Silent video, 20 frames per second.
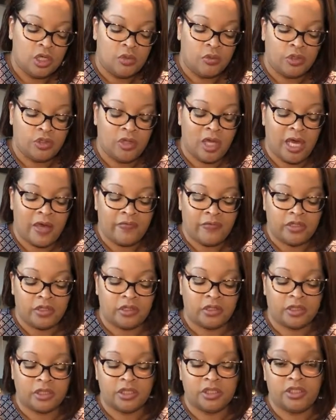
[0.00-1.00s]
when you have
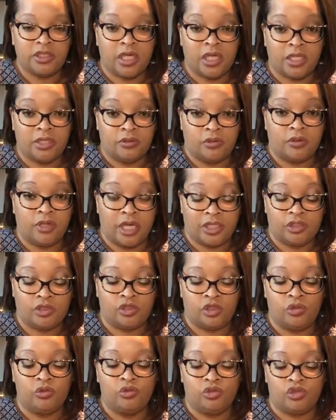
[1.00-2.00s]
a container
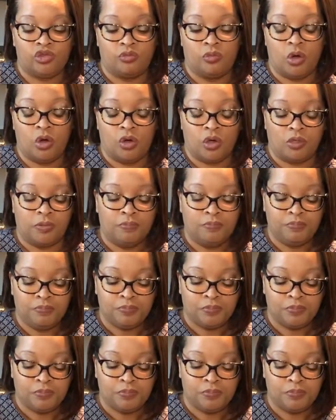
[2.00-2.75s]
that's too small,